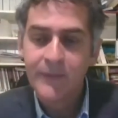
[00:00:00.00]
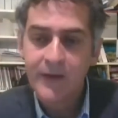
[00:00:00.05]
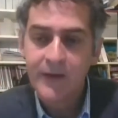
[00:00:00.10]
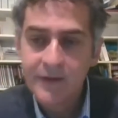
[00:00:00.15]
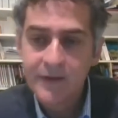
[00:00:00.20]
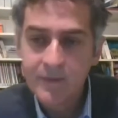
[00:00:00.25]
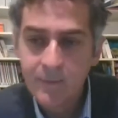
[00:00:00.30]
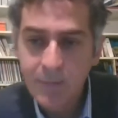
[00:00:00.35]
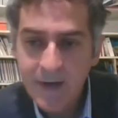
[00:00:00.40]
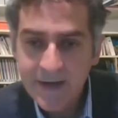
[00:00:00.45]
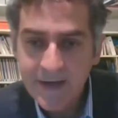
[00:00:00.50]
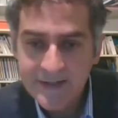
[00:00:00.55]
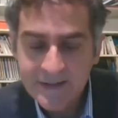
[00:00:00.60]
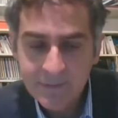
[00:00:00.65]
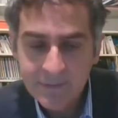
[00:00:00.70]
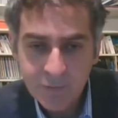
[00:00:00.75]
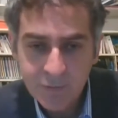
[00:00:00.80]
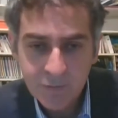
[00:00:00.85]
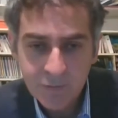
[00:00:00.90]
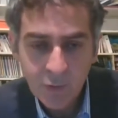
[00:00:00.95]

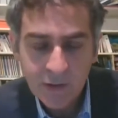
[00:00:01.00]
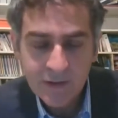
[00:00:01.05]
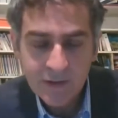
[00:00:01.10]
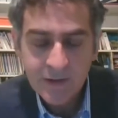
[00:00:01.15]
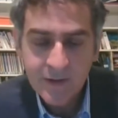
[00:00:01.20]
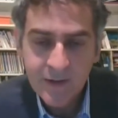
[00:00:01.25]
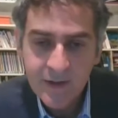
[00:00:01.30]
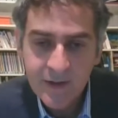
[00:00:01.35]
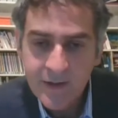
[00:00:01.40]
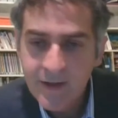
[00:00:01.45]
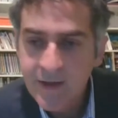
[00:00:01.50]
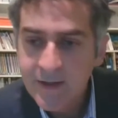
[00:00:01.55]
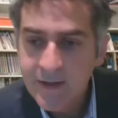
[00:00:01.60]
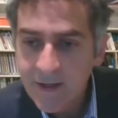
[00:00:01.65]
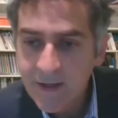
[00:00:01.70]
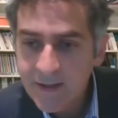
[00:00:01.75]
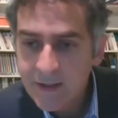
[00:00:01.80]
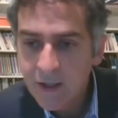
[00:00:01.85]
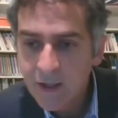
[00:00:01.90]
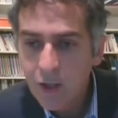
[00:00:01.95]
compatible, well,
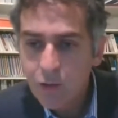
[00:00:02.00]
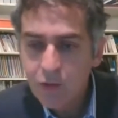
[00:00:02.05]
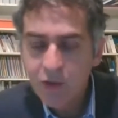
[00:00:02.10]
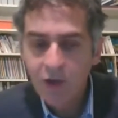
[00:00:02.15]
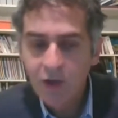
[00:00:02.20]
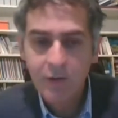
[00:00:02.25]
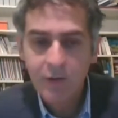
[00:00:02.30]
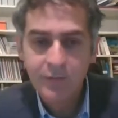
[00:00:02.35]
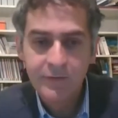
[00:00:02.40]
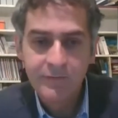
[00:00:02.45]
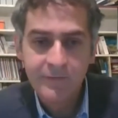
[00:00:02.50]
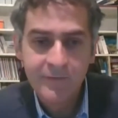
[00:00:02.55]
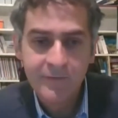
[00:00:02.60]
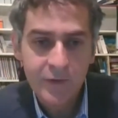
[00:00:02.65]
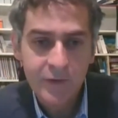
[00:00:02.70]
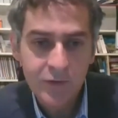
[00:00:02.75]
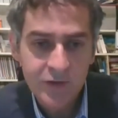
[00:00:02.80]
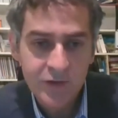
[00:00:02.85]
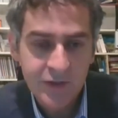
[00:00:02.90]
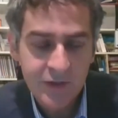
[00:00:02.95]
a low carbon
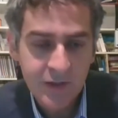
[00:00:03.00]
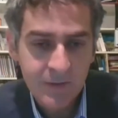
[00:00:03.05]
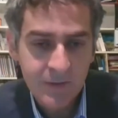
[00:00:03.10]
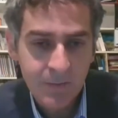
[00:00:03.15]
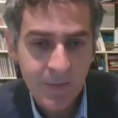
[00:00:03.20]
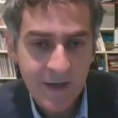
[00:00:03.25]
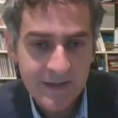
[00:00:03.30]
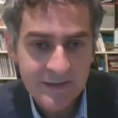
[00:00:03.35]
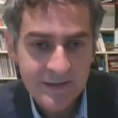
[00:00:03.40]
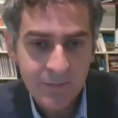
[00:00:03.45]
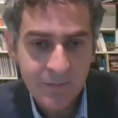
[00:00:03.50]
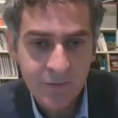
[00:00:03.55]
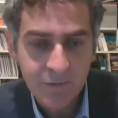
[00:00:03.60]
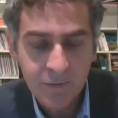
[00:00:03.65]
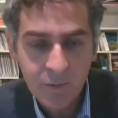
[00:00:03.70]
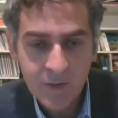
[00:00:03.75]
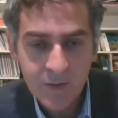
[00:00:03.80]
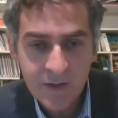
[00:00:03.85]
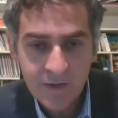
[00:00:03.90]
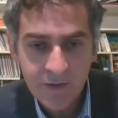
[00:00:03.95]
future
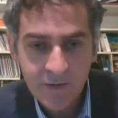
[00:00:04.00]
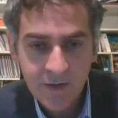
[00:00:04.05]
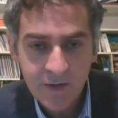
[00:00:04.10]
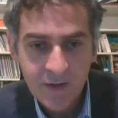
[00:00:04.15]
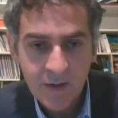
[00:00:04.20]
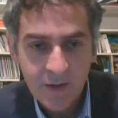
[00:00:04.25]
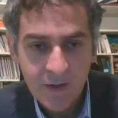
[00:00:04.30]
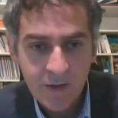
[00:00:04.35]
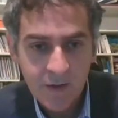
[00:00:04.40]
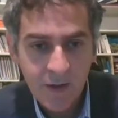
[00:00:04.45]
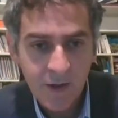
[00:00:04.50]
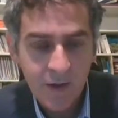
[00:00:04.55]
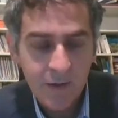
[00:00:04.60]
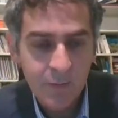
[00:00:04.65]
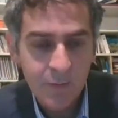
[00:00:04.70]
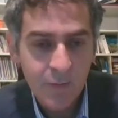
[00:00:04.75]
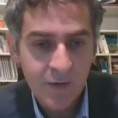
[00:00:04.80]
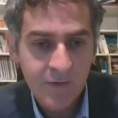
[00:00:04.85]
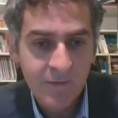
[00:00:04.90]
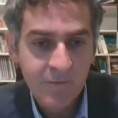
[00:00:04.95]
compatible with
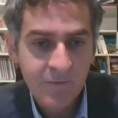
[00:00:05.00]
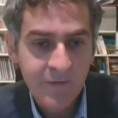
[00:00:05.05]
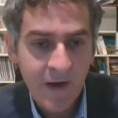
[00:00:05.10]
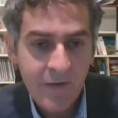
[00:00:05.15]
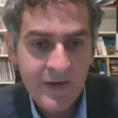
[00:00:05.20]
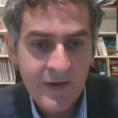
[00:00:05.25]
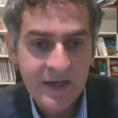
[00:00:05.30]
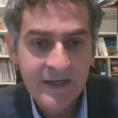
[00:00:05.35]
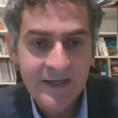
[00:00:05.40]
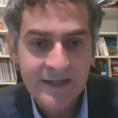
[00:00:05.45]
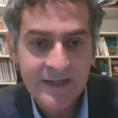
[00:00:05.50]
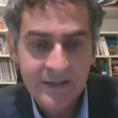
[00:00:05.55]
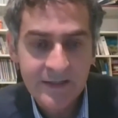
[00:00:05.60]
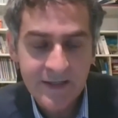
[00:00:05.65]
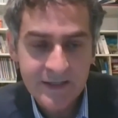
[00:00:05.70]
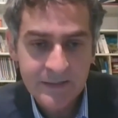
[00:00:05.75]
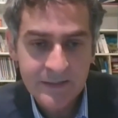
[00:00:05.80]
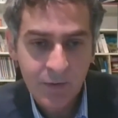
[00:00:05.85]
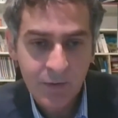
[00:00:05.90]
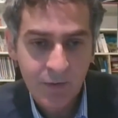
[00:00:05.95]
very little
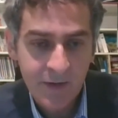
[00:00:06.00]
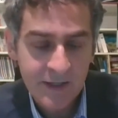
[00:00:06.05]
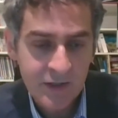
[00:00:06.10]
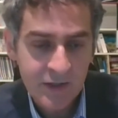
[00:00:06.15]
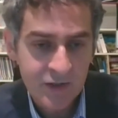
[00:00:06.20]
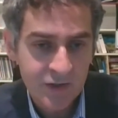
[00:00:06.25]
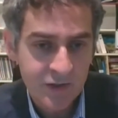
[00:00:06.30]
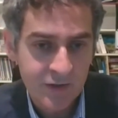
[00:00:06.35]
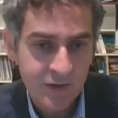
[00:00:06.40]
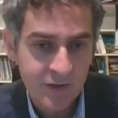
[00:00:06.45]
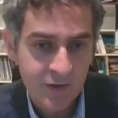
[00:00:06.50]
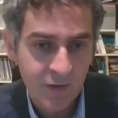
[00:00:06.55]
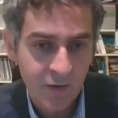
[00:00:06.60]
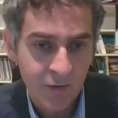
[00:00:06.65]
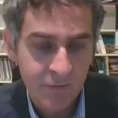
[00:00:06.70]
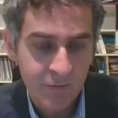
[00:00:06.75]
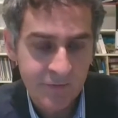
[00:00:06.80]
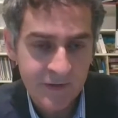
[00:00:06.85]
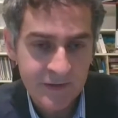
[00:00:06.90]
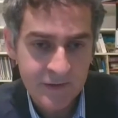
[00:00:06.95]
exploration
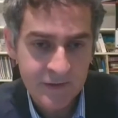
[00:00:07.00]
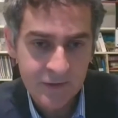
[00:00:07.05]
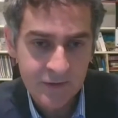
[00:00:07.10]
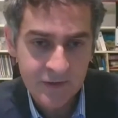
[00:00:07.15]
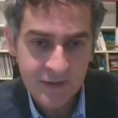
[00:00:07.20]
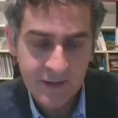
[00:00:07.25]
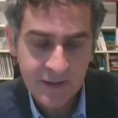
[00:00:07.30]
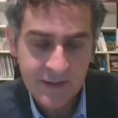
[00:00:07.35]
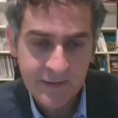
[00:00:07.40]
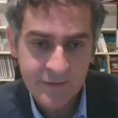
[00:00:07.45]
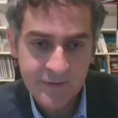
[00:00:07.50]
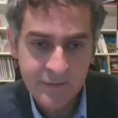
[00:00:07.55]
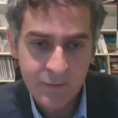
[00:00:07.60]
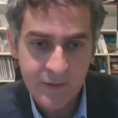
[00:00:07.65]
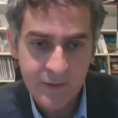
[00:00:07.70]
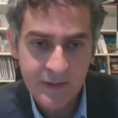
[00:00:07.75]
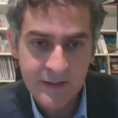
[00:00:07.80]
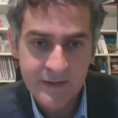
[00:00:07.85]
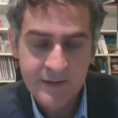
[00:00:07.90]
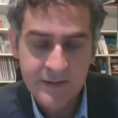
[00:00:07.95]
of exotic
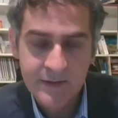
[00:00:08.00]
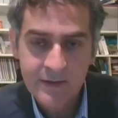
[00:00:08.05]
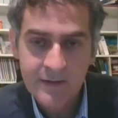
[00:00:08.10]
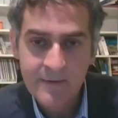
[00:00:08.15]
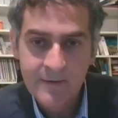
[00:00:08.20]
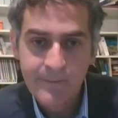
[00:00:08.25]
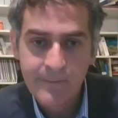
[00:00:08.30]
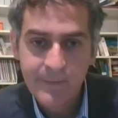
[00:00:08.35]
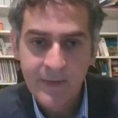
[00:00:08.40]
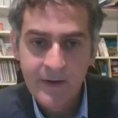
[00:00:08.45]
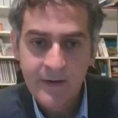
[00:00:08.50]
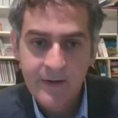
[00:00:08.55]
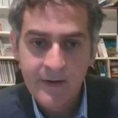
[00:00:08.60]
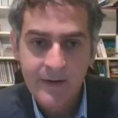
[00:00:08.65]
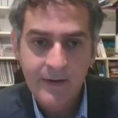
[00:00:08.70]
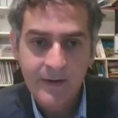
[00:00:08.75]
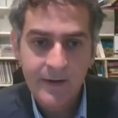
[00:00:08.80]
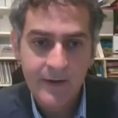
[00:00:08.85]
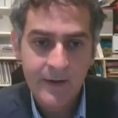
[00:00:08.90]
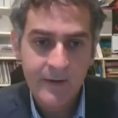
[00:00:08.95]
elsewheres?
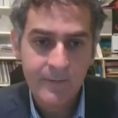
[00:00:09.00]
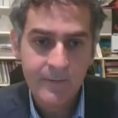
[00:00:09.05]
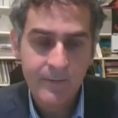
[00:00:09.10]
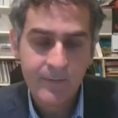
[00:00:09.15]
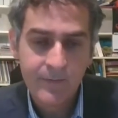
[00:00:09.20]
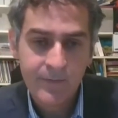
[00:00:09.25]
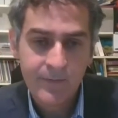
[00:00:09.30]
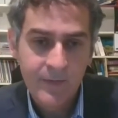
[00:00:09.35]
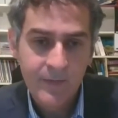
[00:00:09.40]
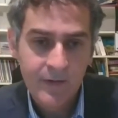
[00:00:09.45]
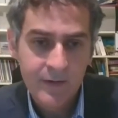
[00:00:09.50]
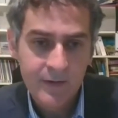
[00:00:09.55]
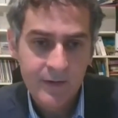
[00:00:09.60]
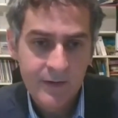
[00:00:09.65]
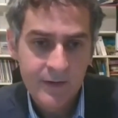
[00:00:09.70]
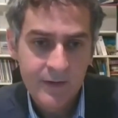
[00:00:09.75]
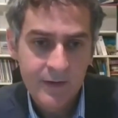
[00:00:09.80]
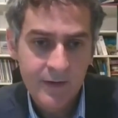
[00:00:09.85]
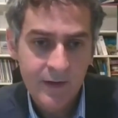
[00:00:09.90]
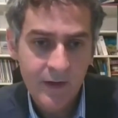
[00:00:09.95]
I
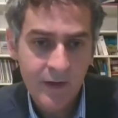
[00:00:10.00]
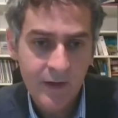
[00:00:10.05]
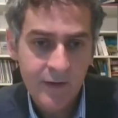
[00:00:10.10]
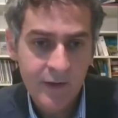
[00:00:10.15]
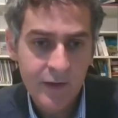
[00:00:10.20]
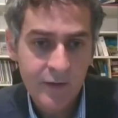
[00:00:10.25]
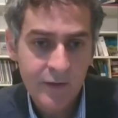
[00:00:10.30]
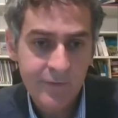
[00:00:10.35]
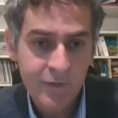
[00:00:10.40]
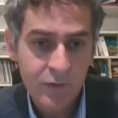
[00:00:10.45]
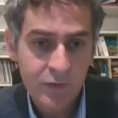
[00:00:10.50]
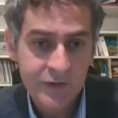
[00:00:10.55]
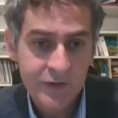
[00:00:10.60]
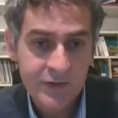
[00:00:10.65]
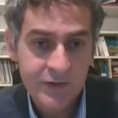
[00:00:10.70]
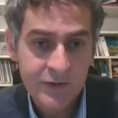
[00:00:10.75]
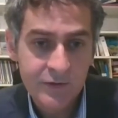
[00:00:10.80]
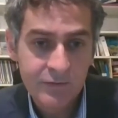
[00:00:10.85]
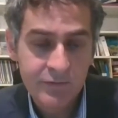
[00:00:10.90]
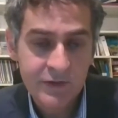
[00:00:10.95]
don't know if you want
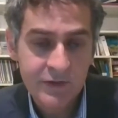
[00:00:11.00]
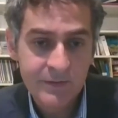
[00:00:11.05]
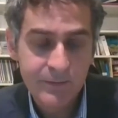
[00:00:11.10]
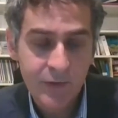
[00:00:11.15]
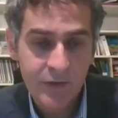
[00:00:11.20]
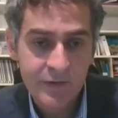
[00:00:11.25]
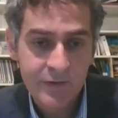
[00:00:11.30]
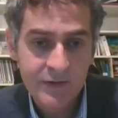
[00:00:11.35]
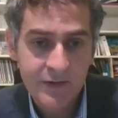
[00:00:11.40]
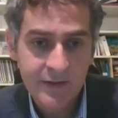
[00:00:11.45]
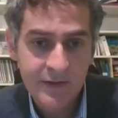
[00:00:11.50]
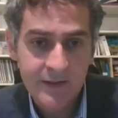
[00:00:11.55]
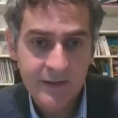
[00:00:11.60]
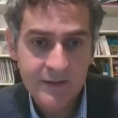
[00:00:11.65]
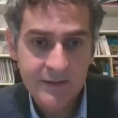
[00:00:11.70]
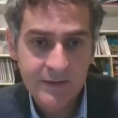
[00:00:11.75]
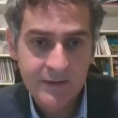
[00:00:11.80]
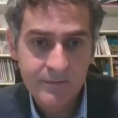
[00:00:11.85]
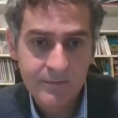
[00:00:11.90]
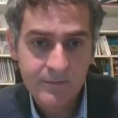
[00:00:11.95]
to respond to
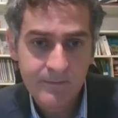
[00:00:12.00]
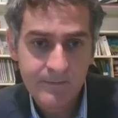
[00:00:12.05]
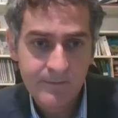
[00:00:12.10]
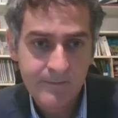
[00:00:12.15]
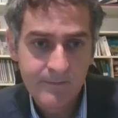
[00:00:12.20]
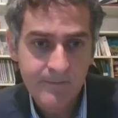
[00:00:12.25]
that, Tim.